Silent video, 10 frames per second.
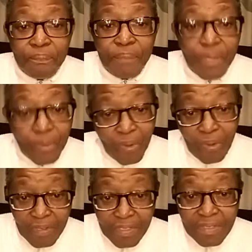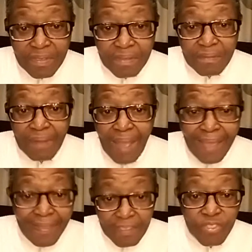because I,
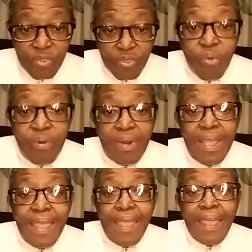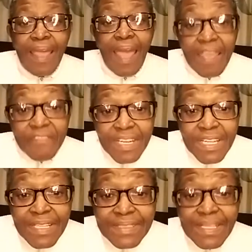the soul, I have an
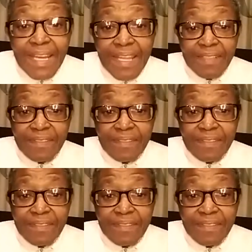intellect